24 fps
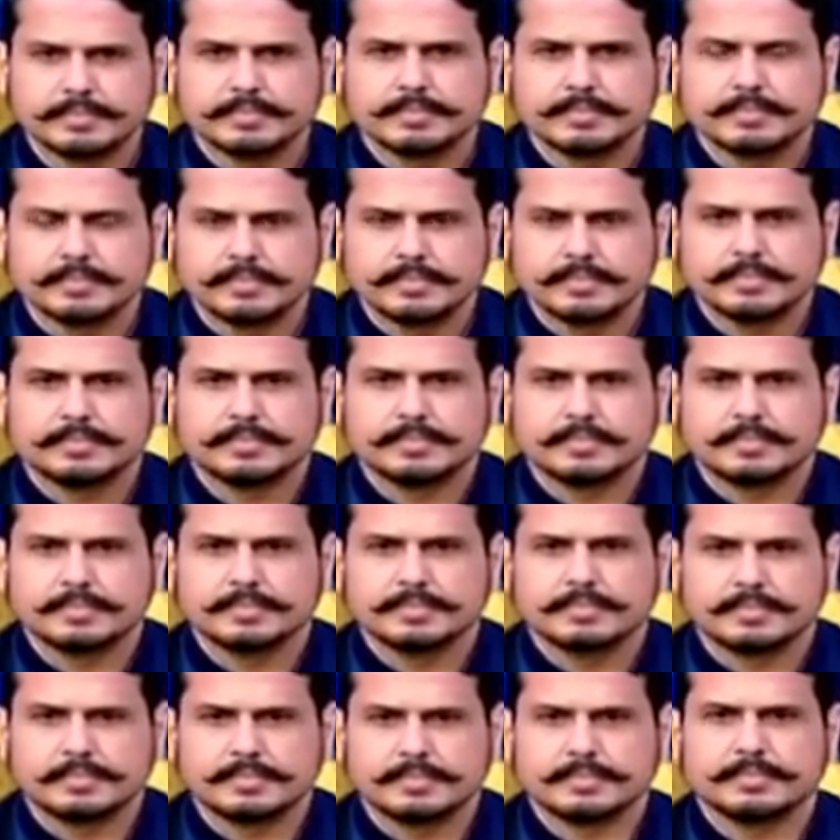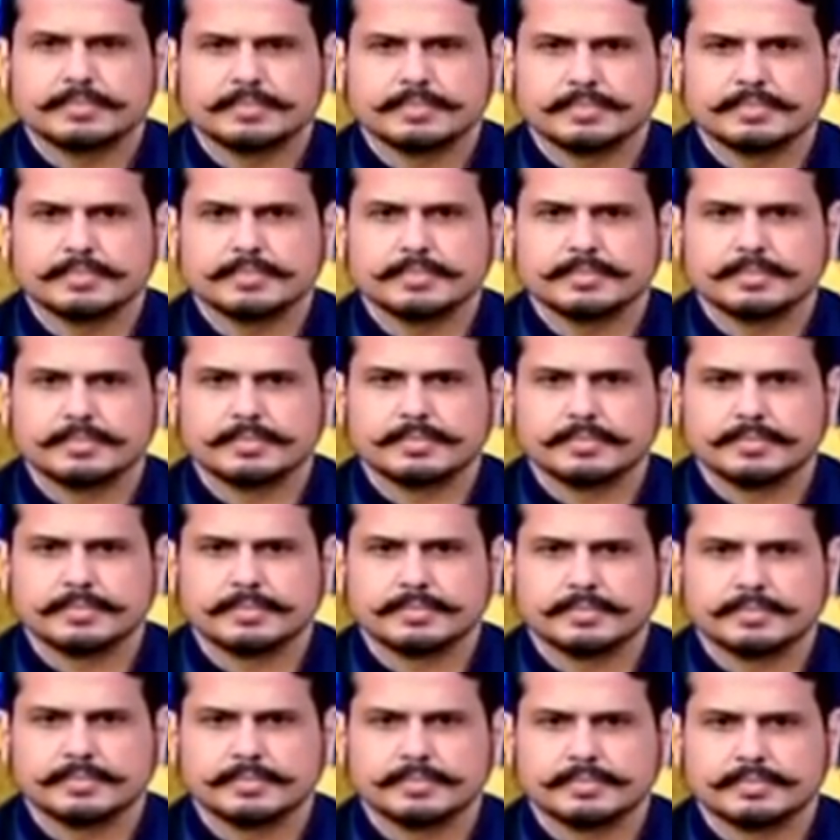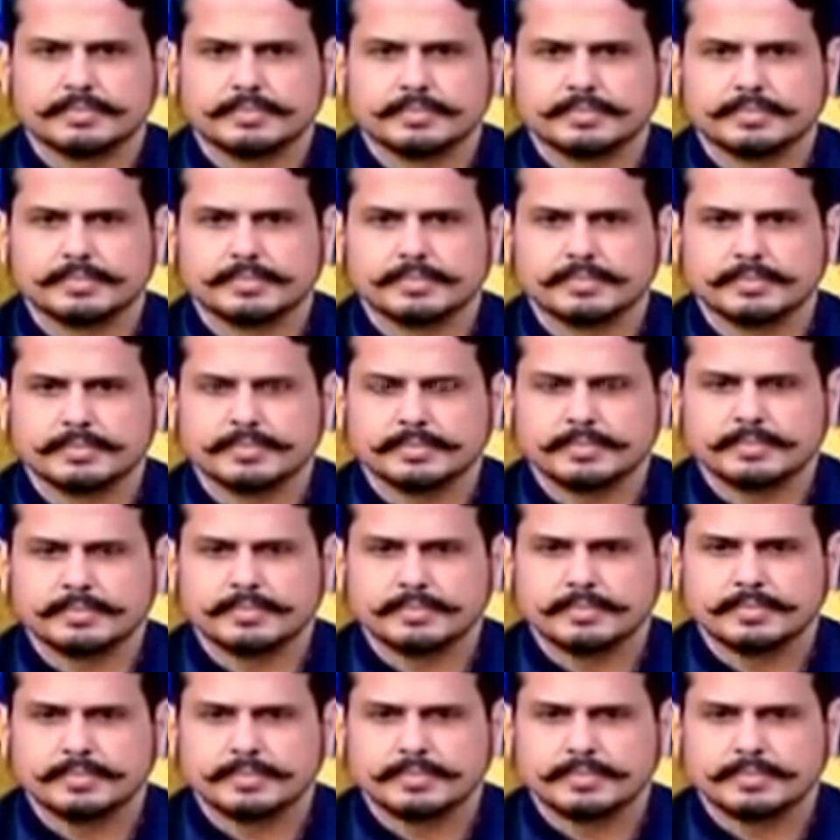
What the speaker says: No words are spoken by the person on screen.